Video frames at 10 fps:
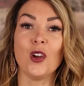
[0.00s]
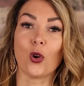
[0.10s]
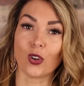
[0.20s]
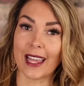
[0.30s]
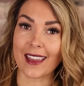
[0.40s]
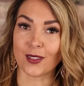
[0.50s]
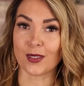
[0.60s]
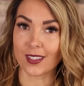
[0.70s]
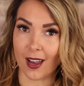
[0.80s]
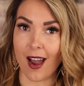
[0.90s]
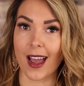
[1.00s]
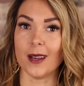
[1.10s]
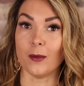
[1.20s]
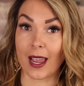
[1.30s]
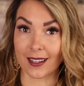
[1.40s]
Corlando
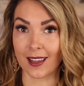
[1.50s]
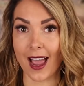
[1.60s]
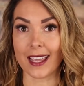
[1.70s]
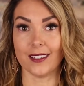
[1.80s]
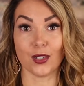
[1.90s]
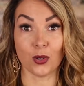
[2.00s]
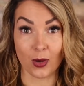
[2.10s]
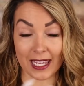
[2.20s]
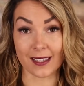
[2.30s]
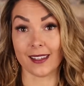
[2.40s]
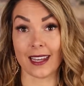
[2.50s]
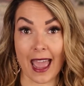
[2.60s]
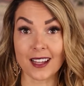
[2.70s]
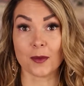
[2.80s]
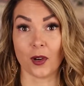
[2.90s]
Scott, my client who is an
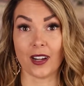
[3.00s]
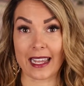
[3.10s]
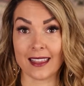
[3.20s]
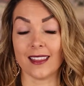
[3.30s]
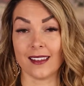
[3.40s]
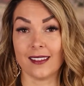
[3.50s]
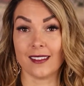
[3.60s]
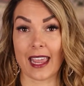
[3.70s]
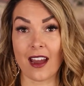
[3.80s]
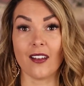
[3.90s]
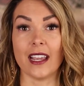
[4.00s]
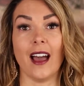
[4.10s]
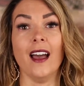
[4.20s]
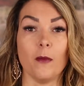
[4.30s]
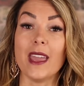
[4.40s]
expert in this
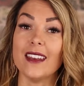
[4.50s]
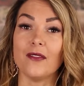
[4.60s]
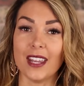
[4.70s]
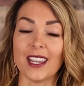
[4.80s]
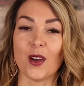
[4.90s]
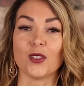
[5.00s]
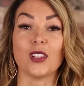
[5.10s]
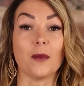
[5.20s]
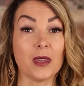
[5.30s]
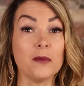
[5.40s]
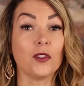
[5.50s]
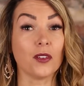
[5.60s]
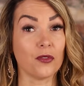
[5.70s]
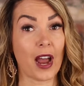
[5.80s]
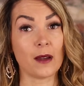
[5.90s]
area, made a video so that people
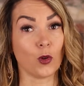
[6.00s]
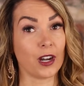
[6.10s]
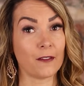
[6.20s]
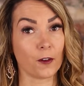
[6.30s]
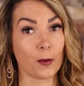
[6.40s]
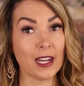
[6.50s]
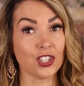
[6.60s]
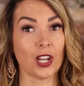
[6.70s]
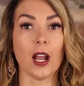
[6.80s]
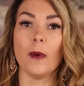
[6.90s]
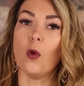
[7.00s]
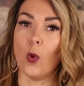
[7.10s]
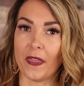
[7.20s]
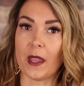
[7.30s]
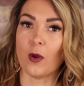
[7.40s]
could find more information about
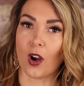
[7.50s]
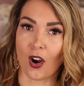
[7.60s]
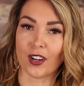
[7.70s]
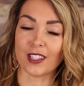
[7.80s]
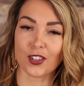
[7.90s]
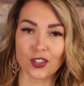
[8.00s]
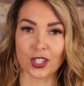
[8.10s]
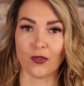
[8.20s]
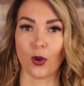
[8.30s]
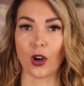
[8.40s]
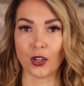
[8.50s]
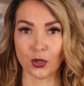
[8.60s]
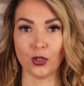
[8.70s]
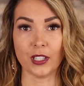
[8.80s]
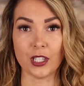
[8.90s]
what they were already searching for on
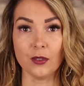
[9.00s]
Google and